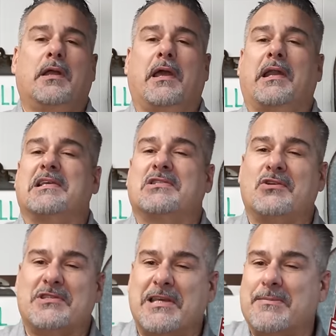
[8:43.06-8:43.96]
And I
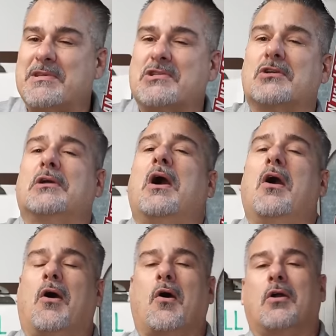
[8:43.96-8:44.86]
still see Mr.
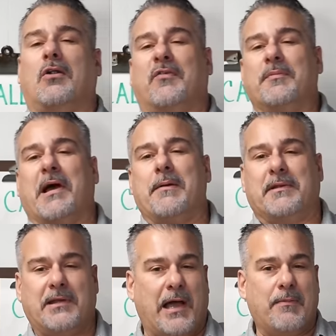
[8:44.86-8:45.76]
Arnold from time
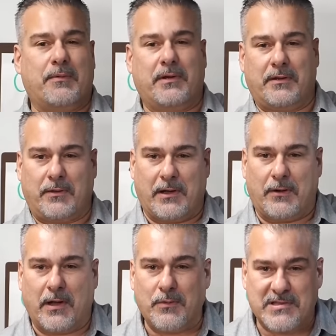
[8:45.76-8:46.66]
to time. And, you know,
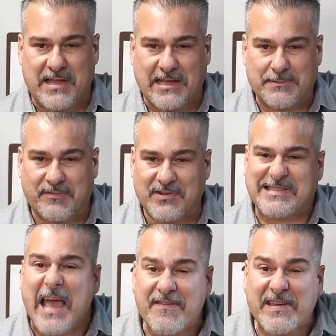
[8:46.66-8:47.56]
he always thanks me for
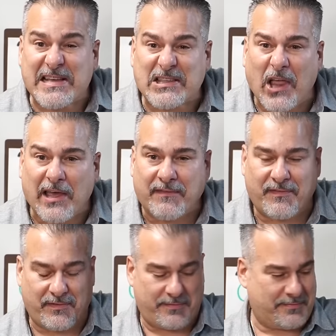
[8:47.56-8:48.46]
saving his
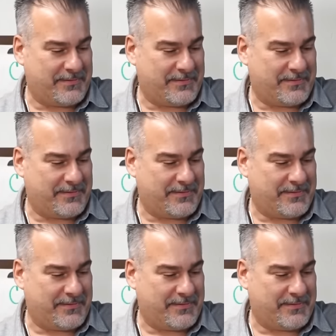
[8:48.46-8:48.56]
life.